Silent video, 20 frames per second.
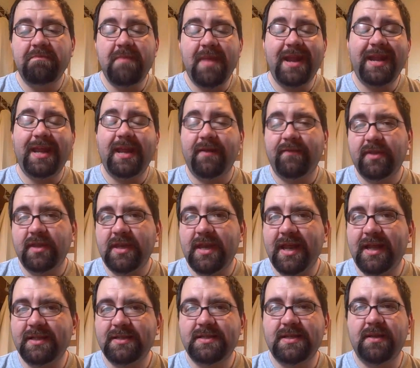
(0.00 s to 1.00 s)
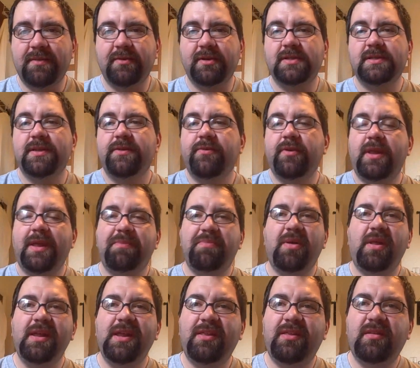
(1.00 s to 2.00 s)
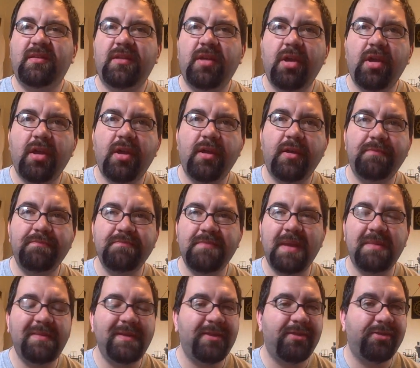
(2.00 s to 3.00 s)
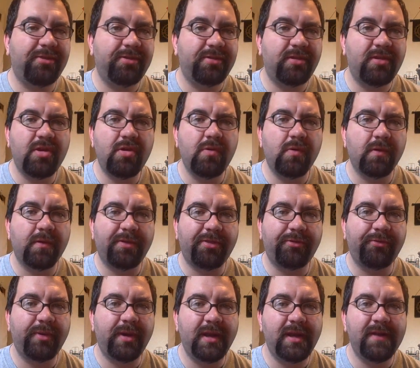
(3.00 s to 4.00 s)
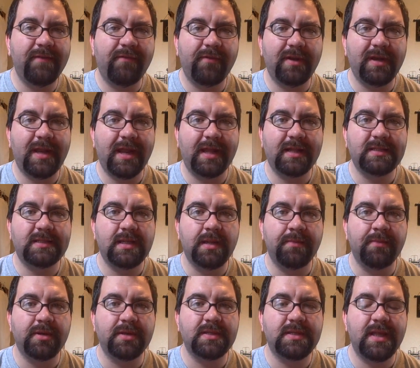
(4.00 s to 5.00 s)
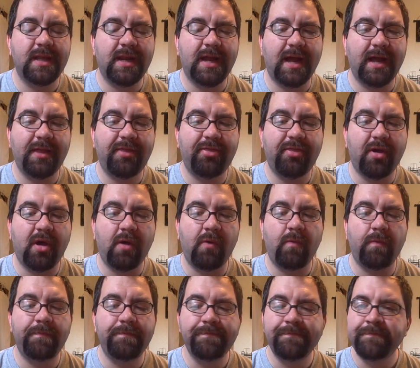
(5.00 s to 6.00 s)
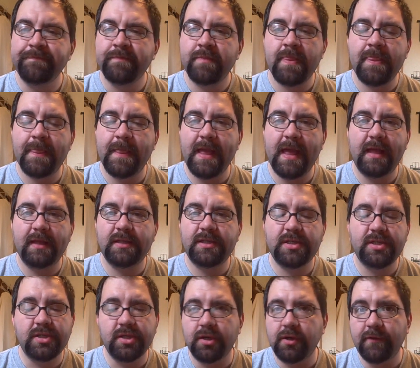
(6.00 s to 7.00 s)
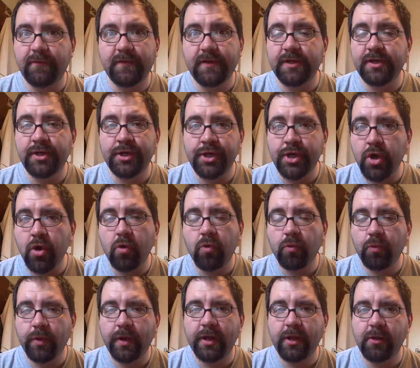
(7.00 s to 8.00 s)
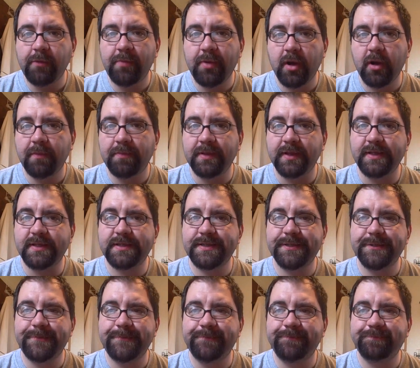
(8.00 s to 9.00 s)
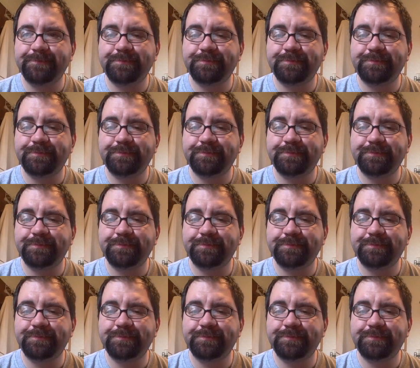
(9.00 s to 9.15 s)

many of the dance numbers, there were like probably maybe 2 or 3 different dance numbers that I thought served no real purpose